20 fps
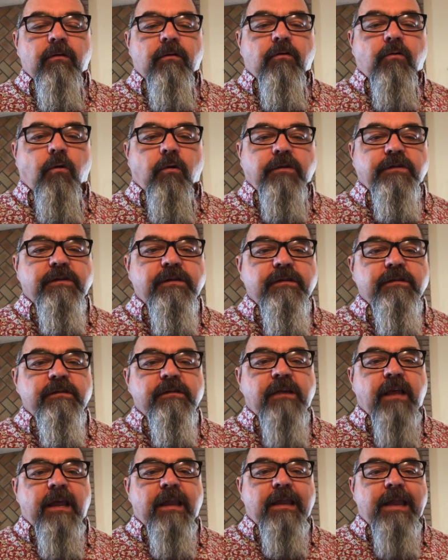courses
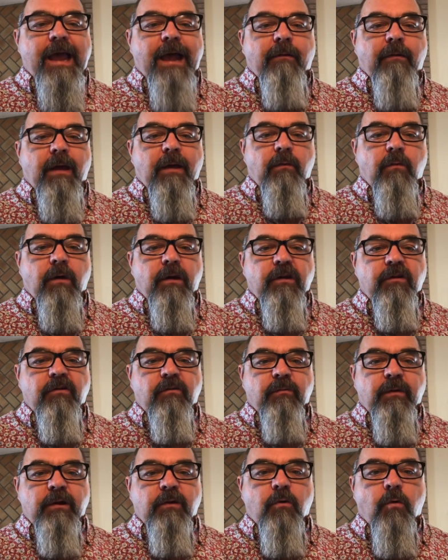and now I wanted to
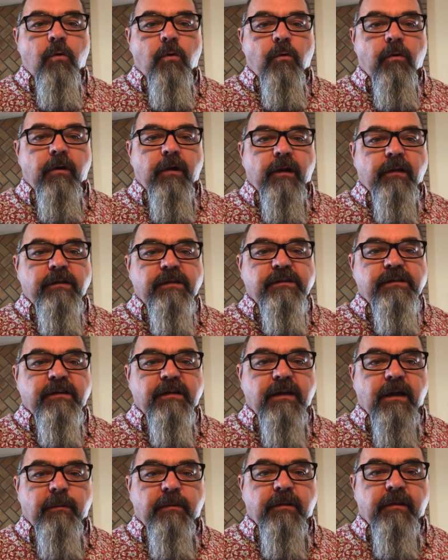record at least a
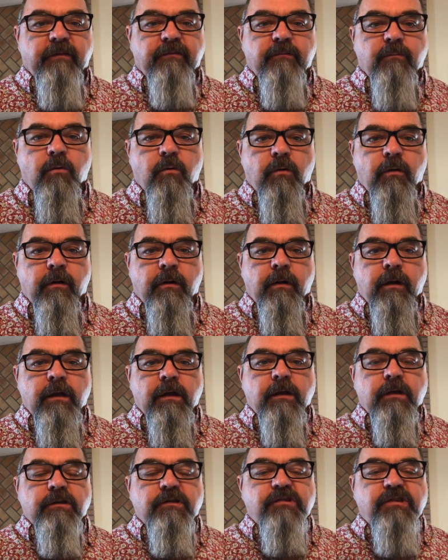couple of more
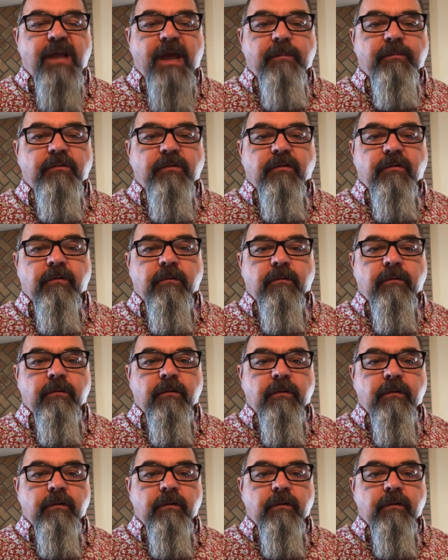chapter